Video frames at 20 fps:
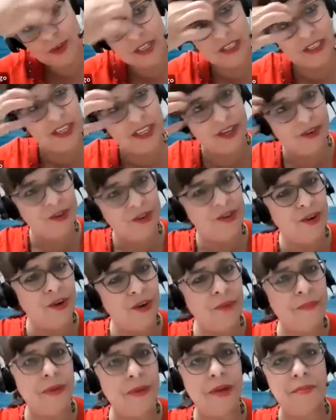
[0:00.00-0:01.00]
was little,
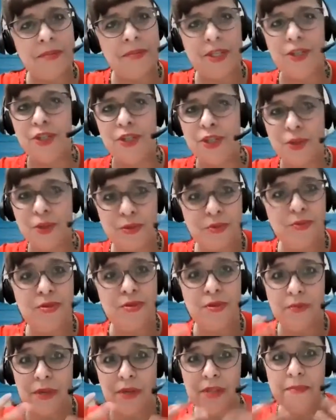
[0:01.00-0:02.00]
no, Mom, the
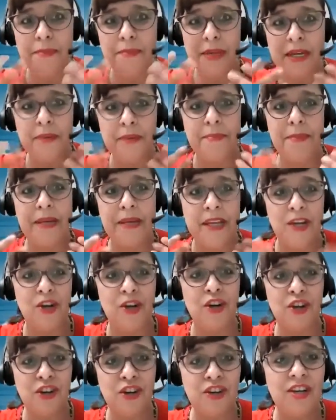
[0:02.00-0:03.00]
dude with big
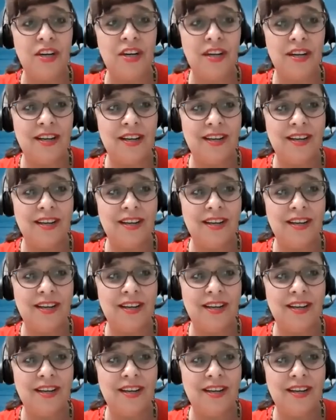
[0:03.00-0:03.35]
beard,